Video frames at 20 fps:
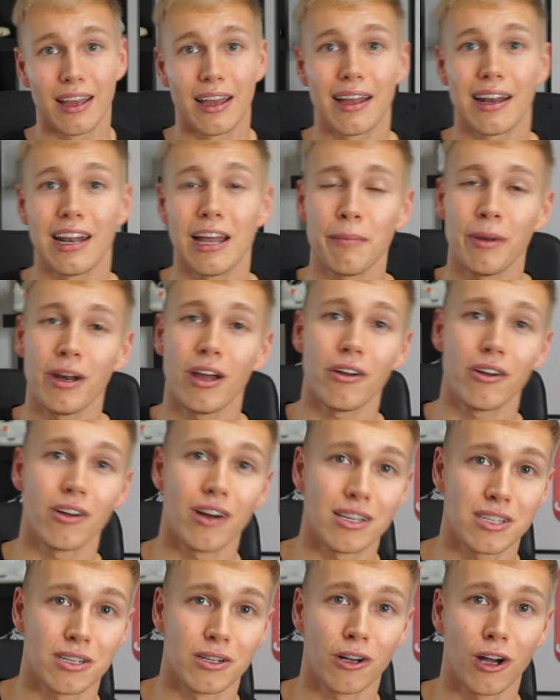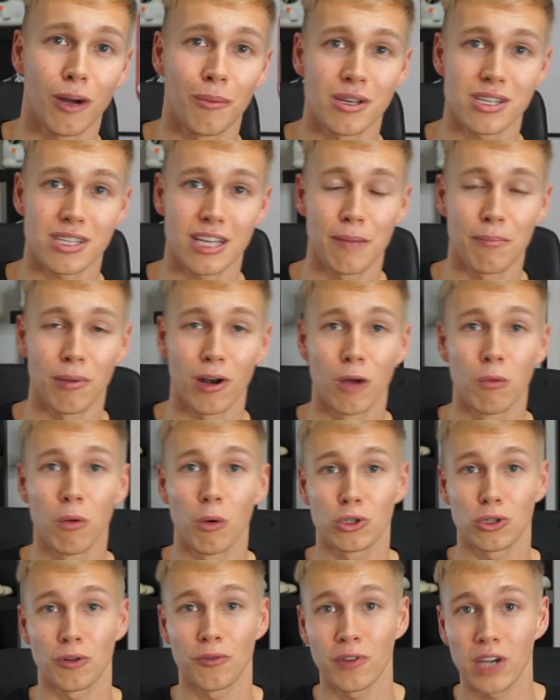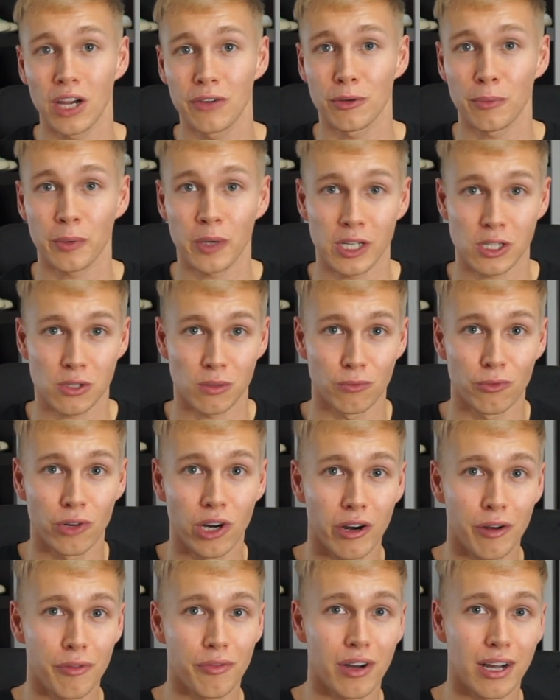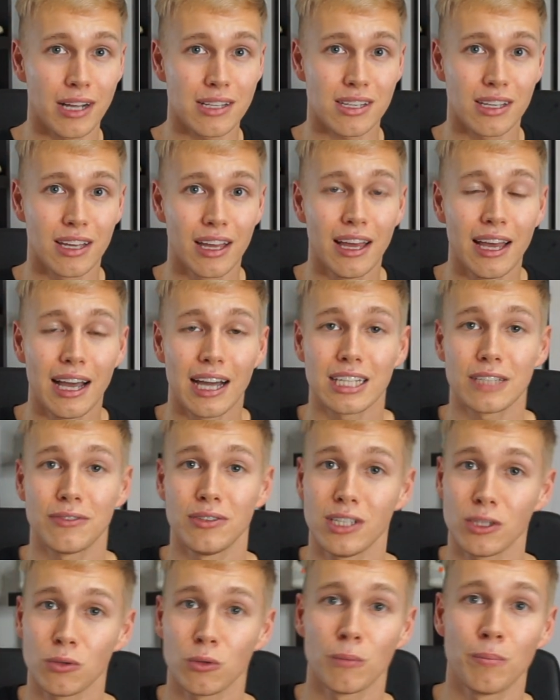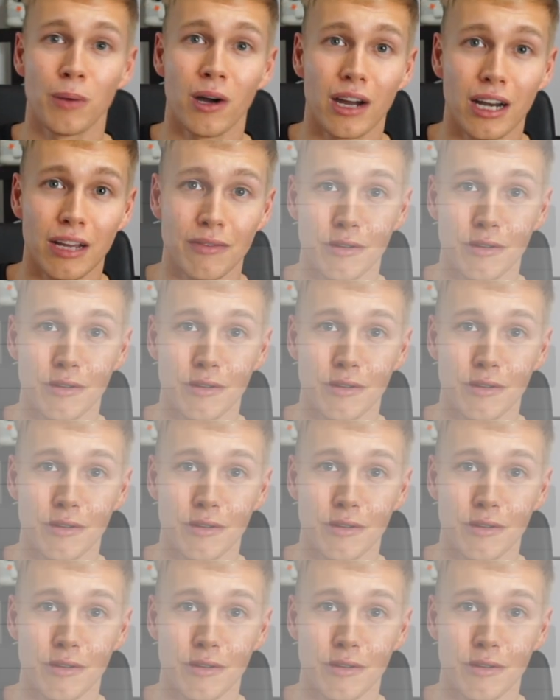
Let me know, guys, in the comments down below, what was your favourite piece from Rarefied? And if you did want to buy any of